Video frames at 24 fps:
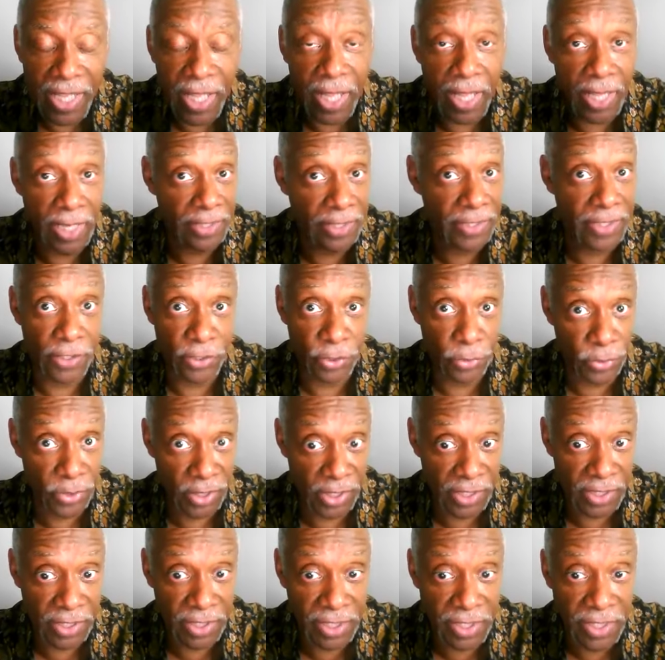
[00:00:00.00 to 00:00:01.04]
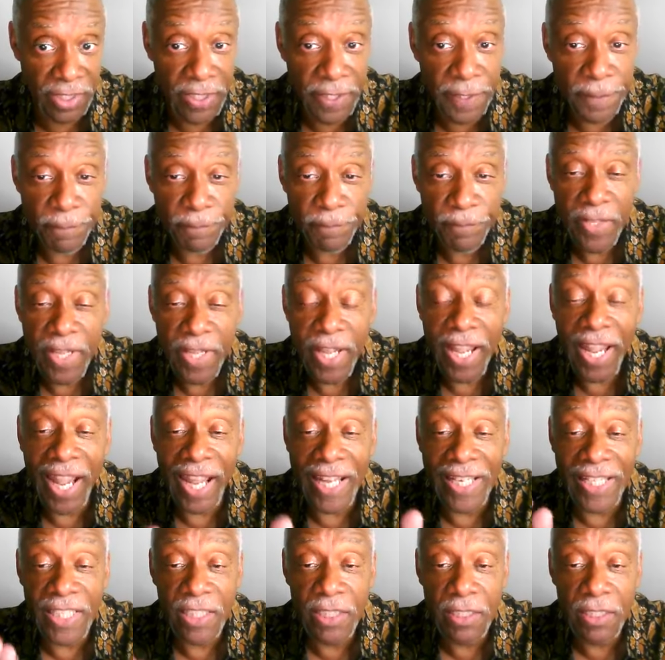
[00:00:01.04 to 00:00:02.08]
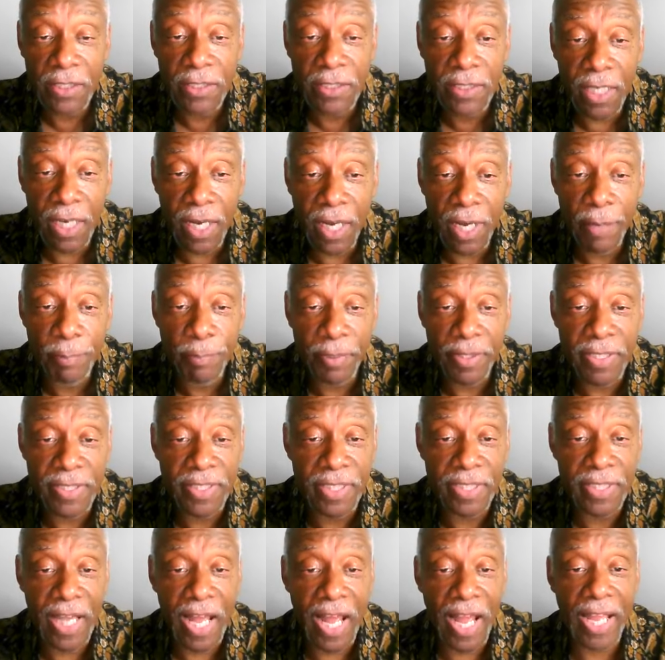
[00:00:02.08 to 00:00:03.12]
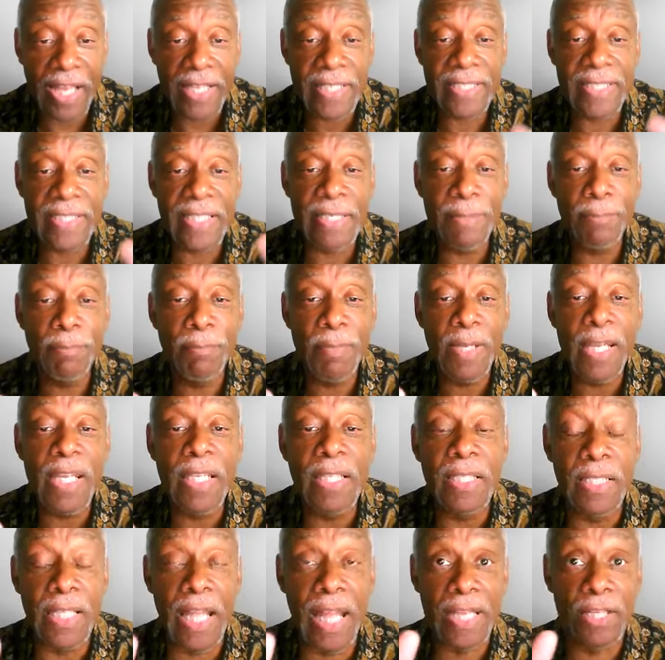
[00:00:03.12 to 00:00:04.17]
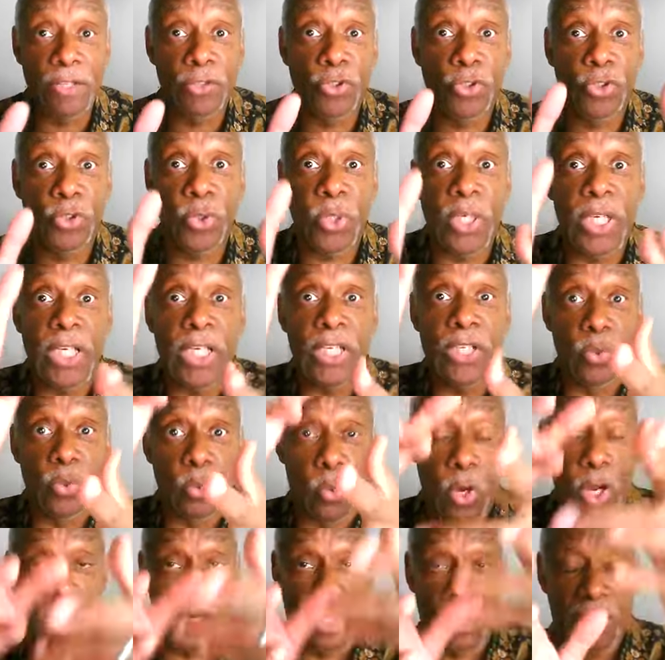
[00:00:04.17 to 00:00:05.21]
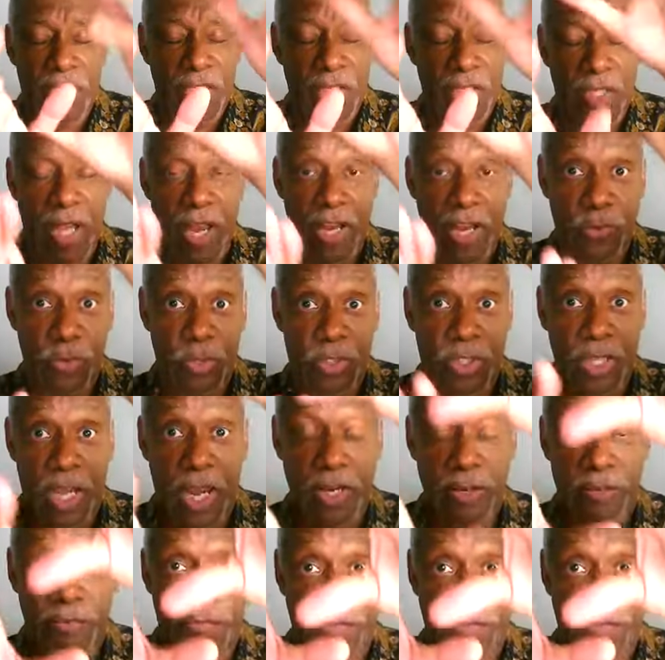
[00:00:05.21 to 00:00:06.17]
and said, do you see anything? And he looked up and he said, I see men like trees walking. His eyes was kind of